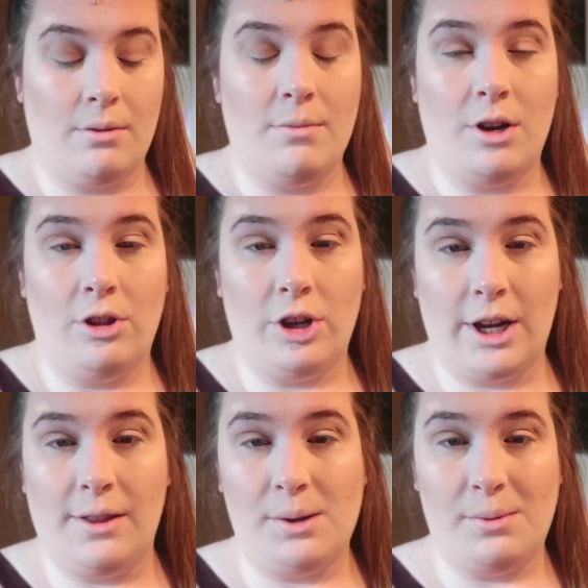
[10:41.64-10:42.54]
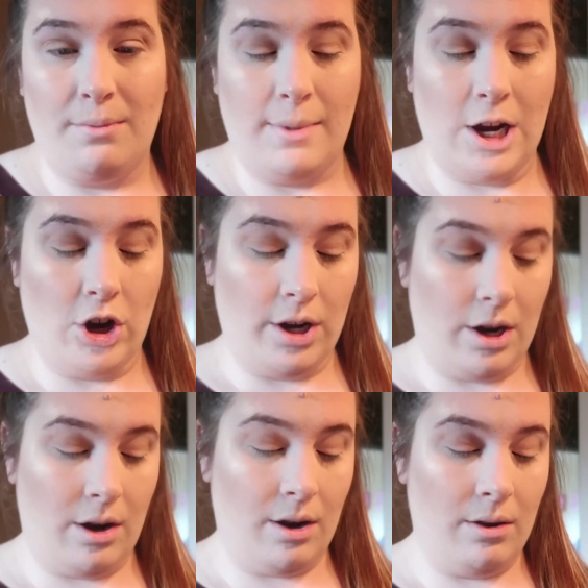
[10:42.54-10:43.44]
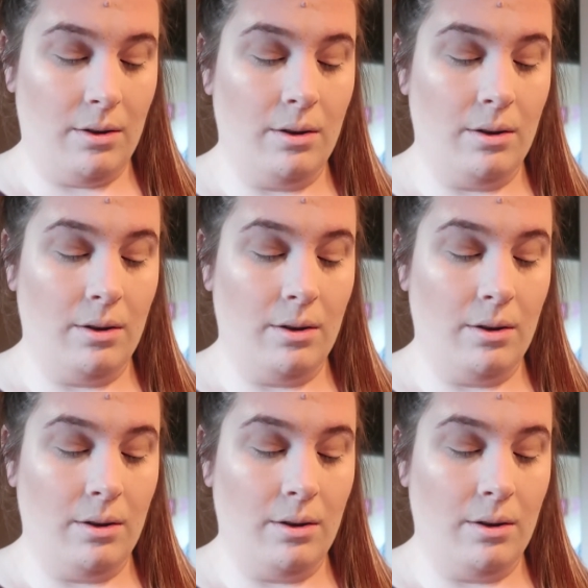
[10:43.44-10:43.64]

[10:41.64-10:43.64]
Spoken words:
I'm going to look at this mirror here.